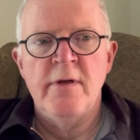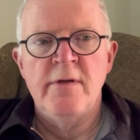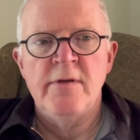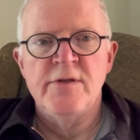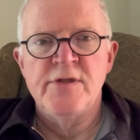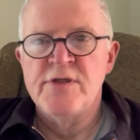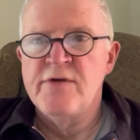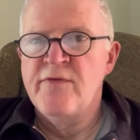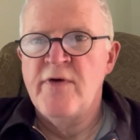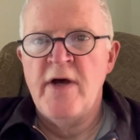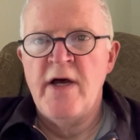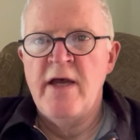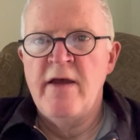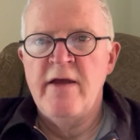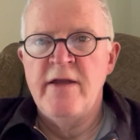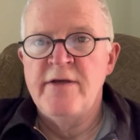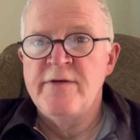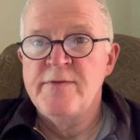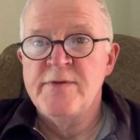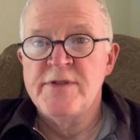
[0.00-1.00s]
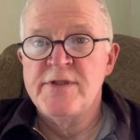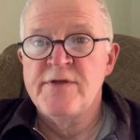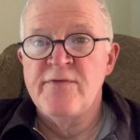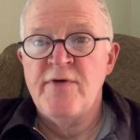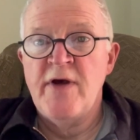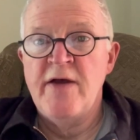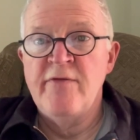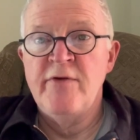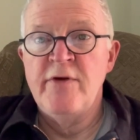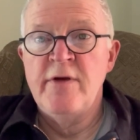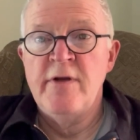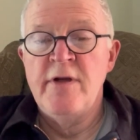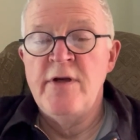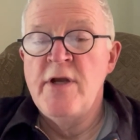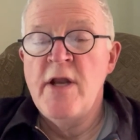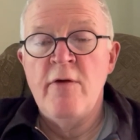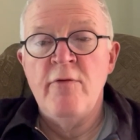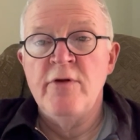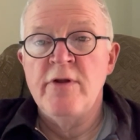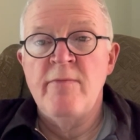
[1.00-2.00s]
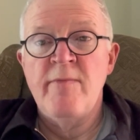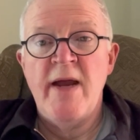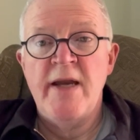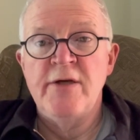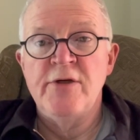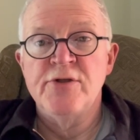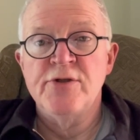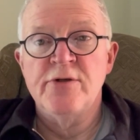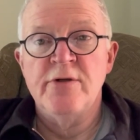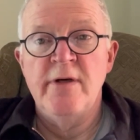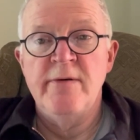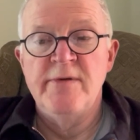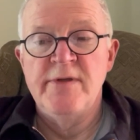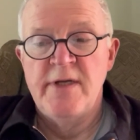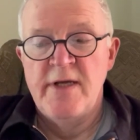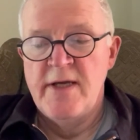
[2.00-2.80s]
survive in no other manuscript.